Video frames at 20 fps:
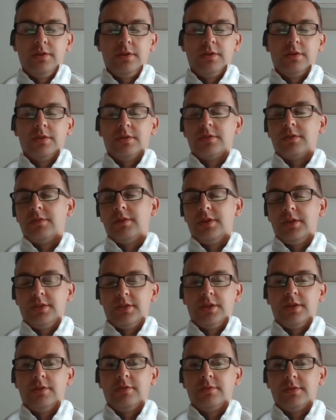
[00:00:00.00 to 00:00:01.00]
Uh, sorry,
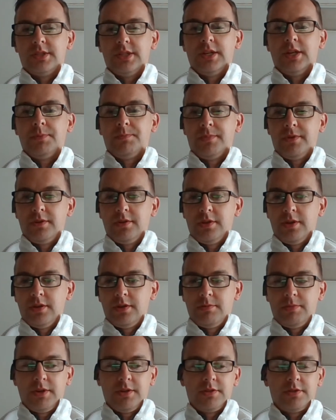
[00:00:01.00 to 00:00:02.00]
is now set up and,
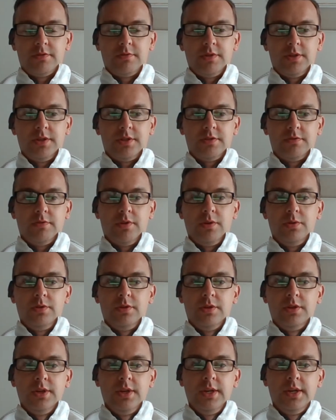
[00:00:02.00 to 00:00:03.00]
and about to ready to
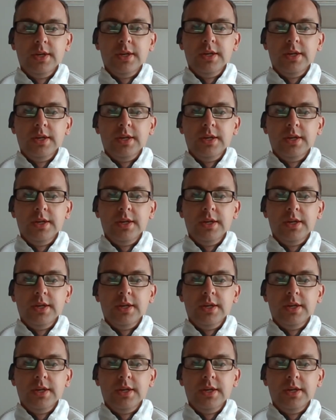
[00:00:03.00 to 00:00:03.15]
roll.